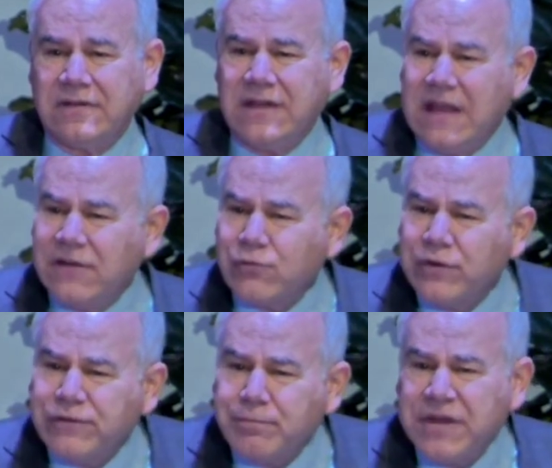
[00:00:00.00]
And that's
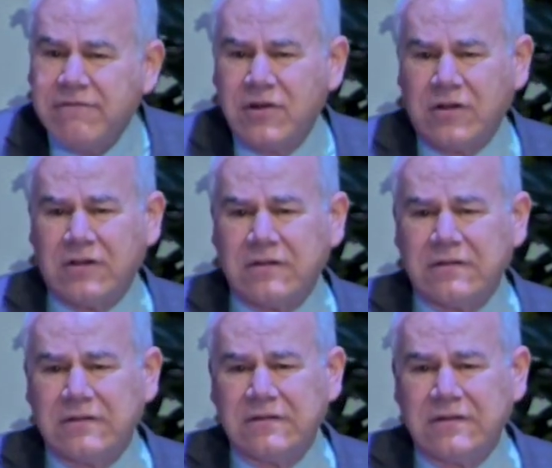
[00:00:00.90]
what's pivotal,
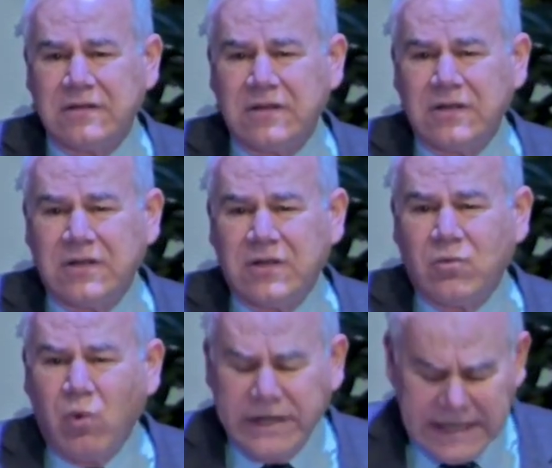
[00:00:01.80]

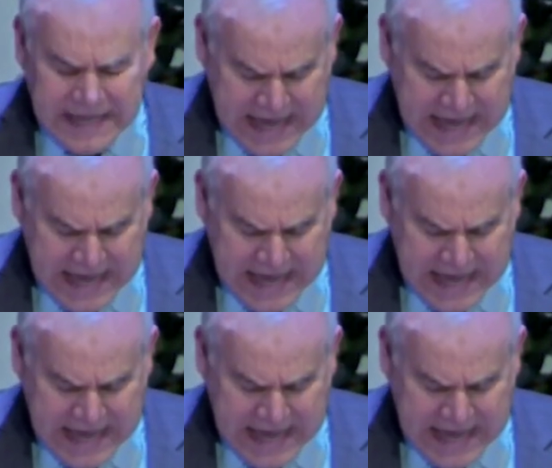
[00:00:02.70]
what he